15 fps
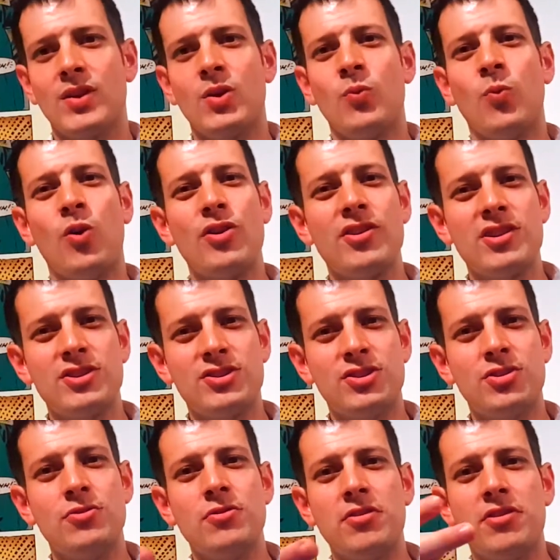What are the
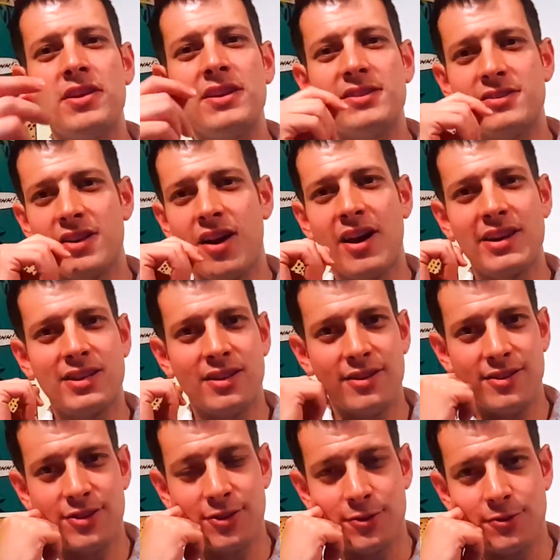two things that I can
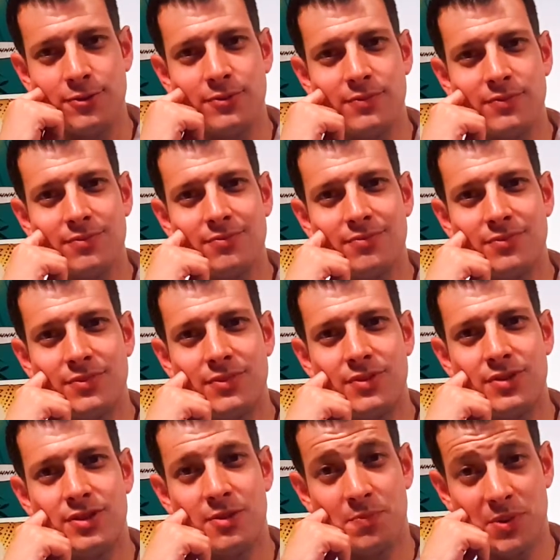do
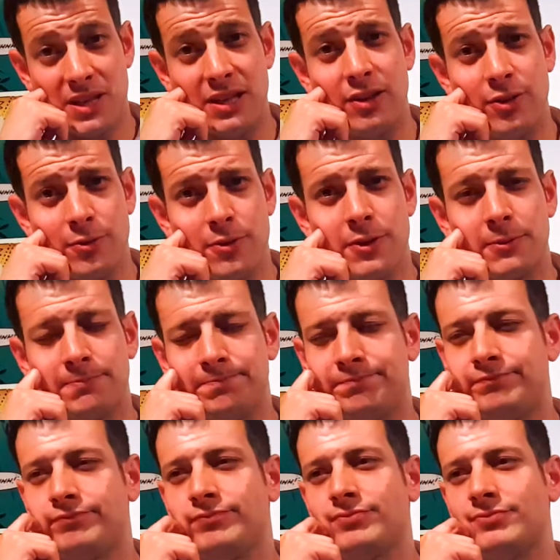to beat Luke?
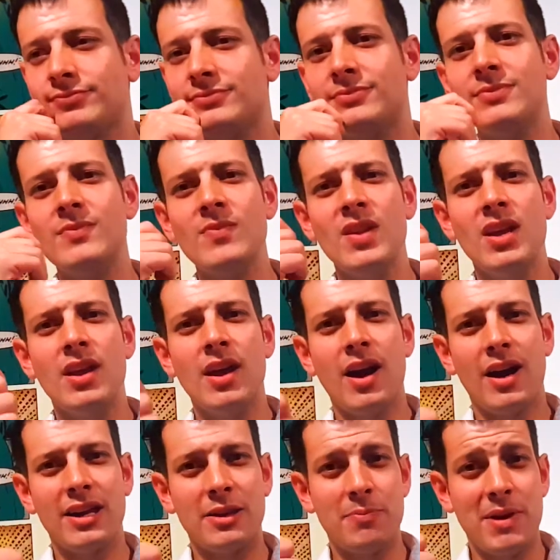
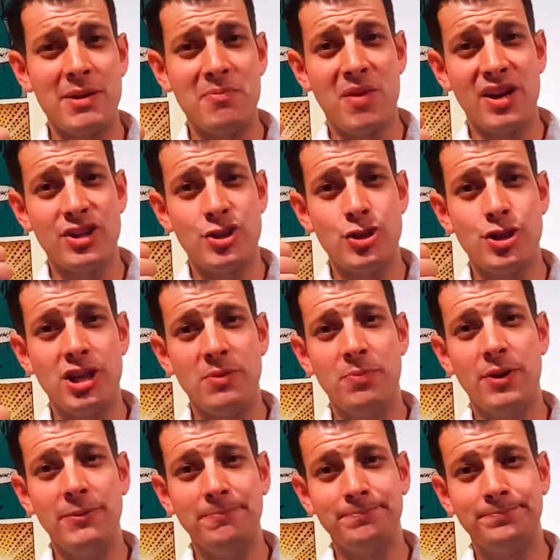I can make mine
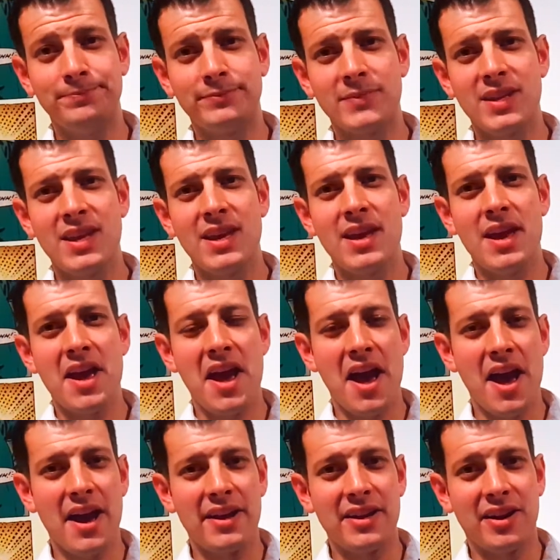cheaper
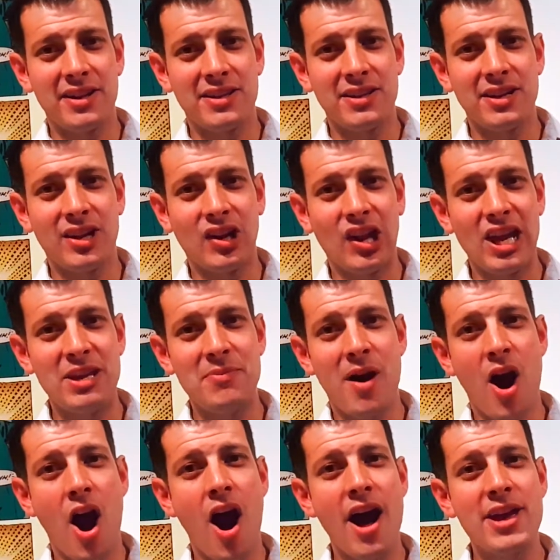and I can claim a
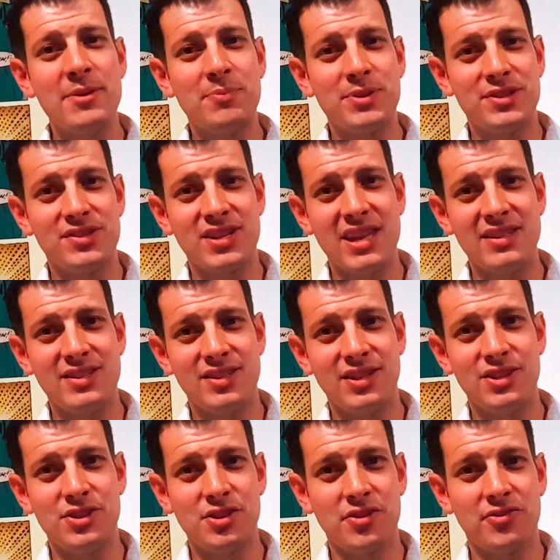higher
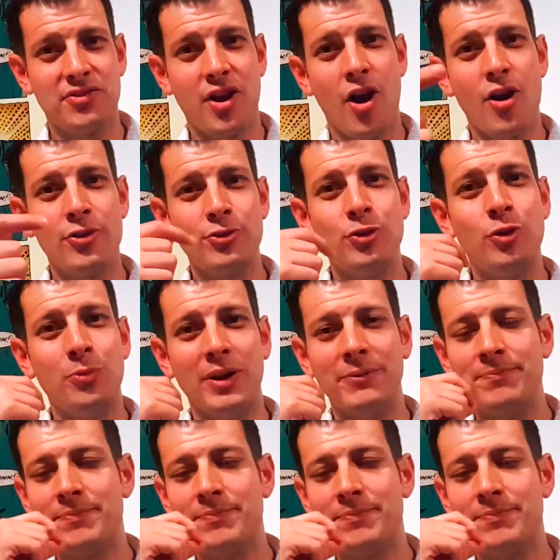percentage of carnauba.